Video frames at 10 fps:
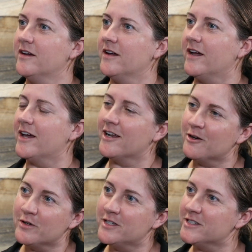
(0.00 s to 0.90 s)
And I
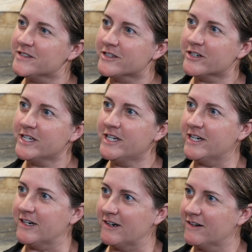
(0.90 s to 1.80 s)
would disagree
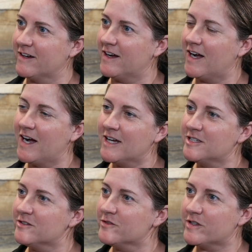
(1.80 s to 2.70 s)
here. I
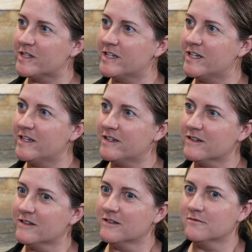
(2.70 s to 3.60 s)
don't think
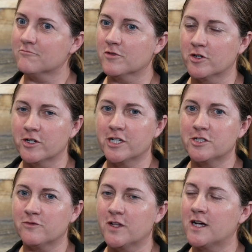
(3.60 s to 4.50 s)
learning
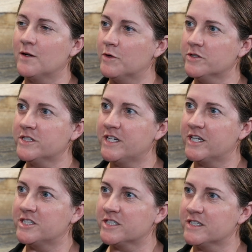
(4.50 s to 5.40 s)
to fly a
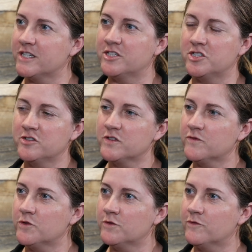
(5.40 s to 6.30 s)
multi-engine is
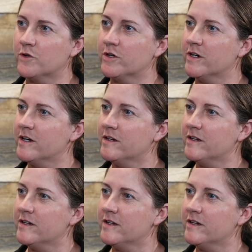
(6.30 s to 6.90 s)
useful for